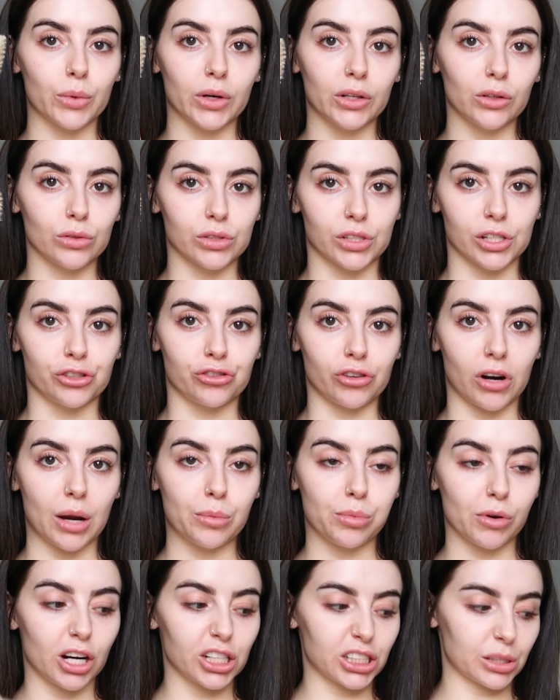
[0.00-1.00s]
I will also
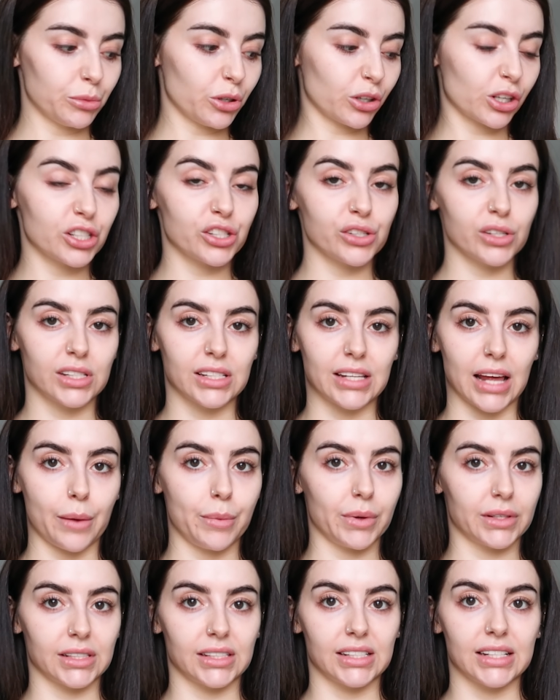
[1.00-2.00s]
dry brush. I'm not gonna do it
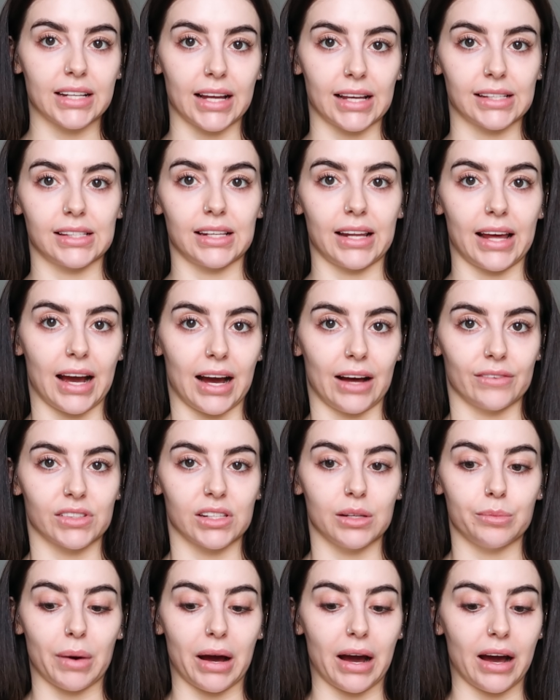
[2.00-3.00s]
today because I did yesterday
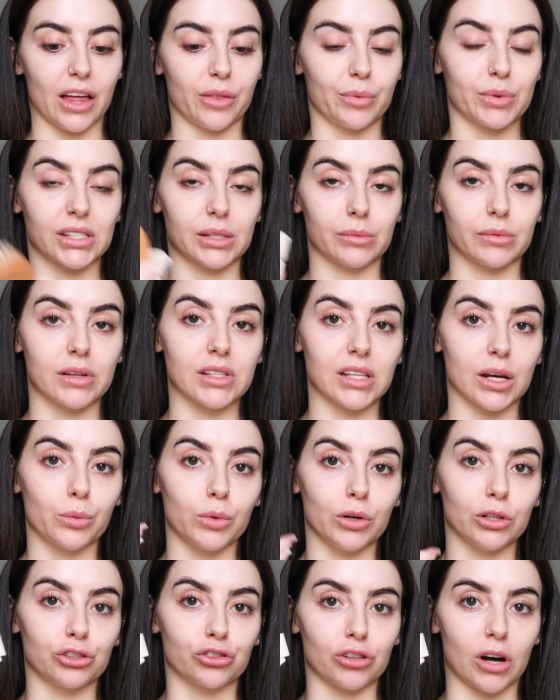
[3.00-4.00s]
after the bath, but sometimes I
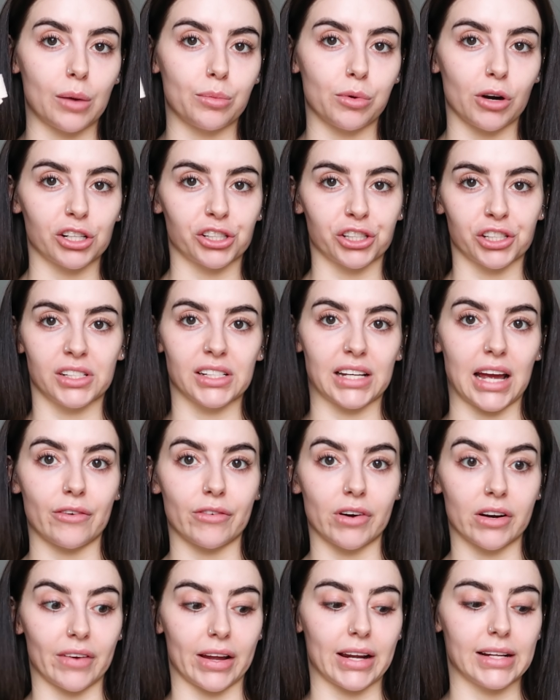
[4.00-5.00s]
will dry brush just to get
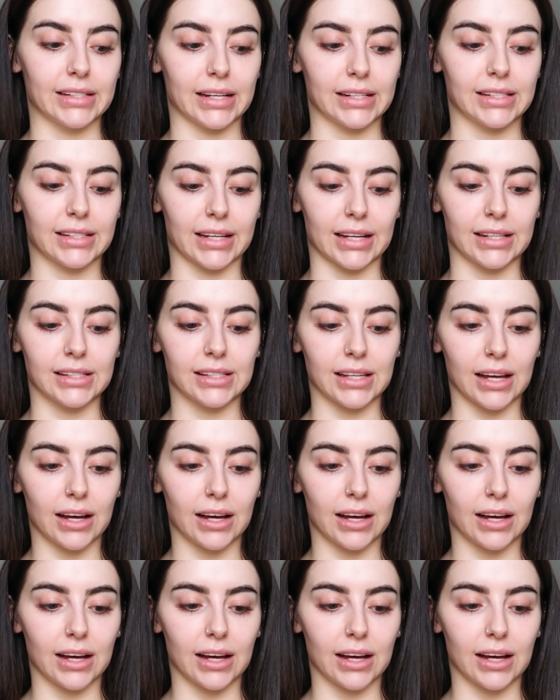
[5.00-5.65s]
rid of any dead skin